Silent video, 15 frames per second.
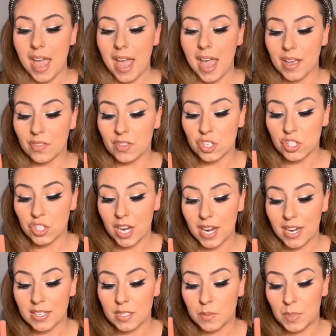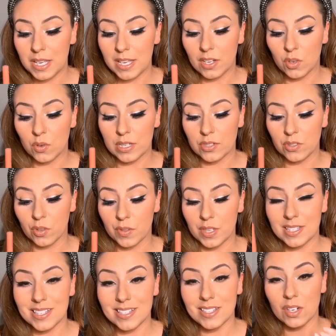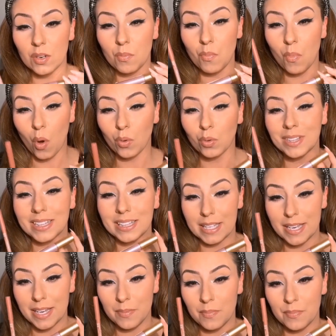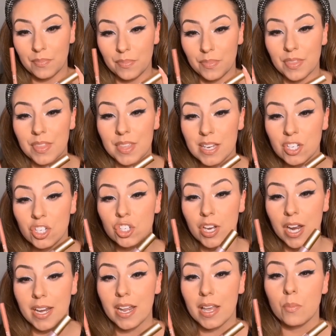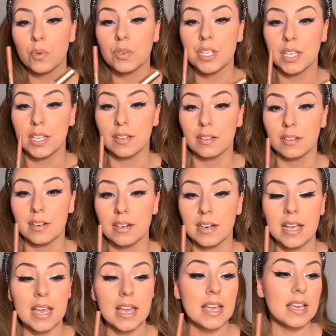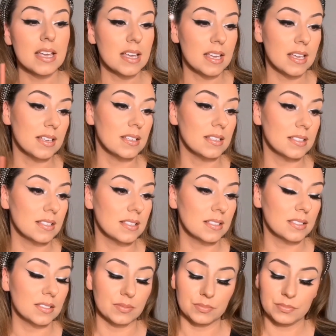and the shade is Pink Crystal. This is their Molten Lip. This shade in particular is,